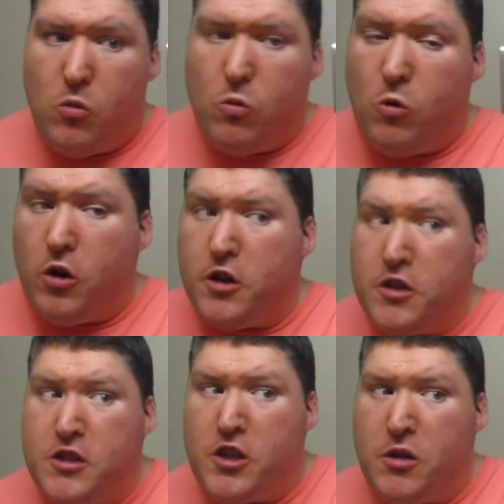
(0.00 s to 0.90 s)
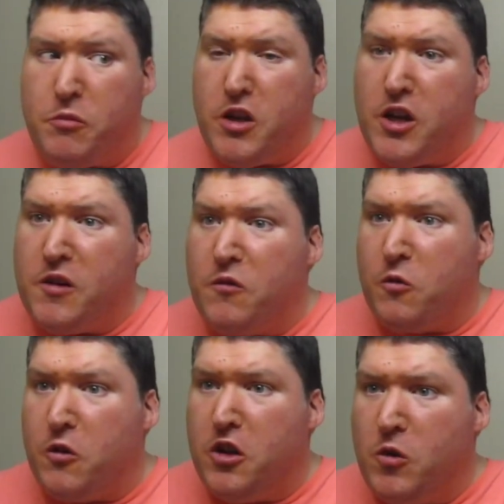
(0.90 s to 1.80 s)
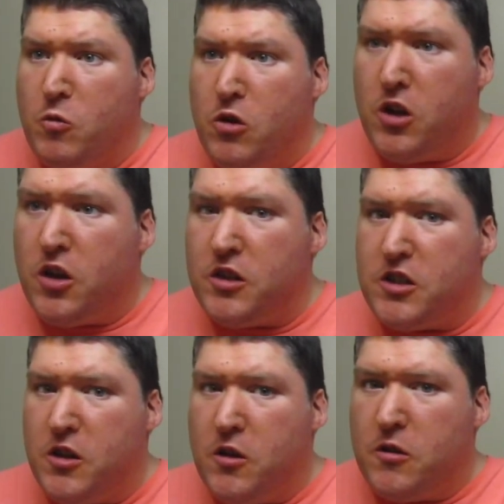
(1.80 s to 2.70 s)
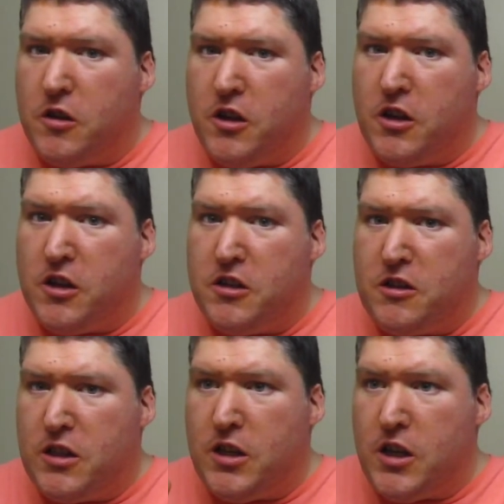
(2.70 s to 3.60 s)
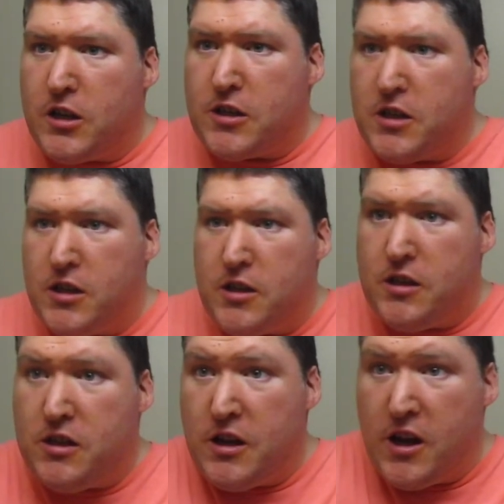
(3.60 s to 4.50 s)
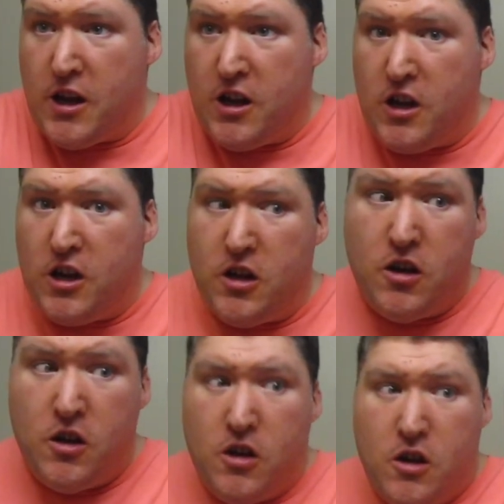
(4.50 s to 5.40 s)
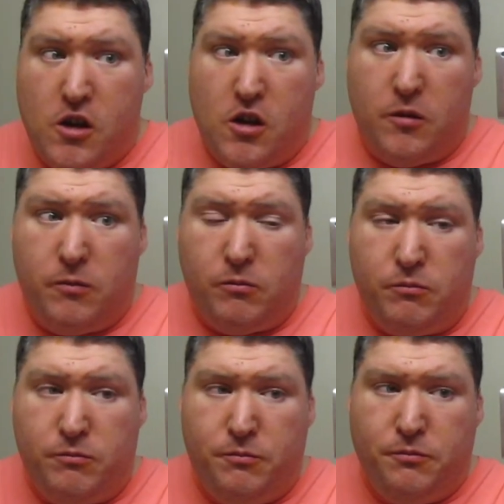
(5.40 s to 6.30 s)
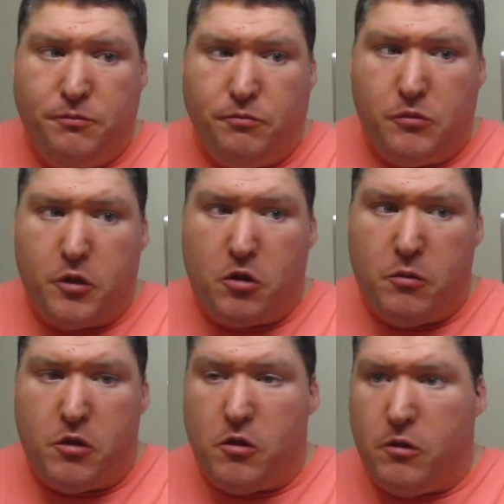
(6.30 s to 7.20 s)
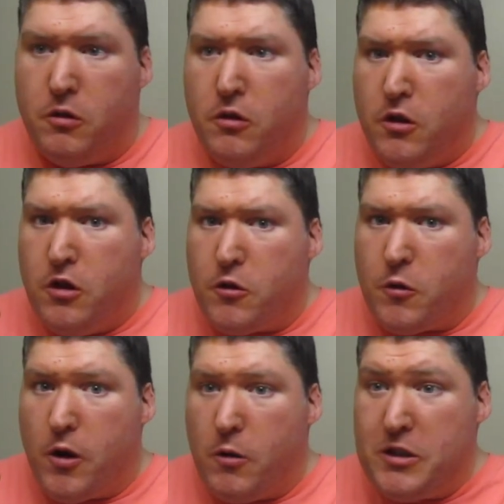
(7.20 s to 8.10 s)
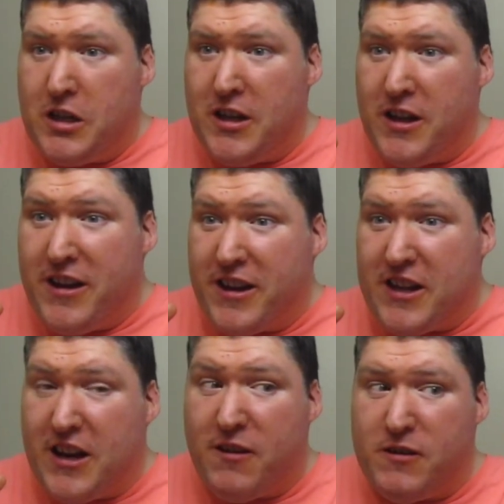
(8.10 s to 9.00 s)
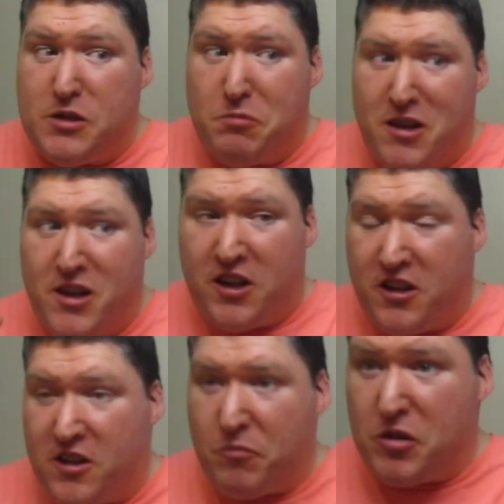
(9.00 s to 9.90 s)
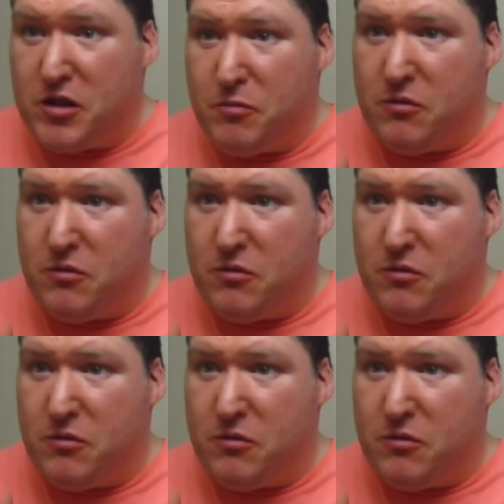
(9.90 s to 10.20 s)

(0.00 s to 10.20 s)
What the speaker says: What is up, everyone? So it is the next day. My throat. I can't even speak because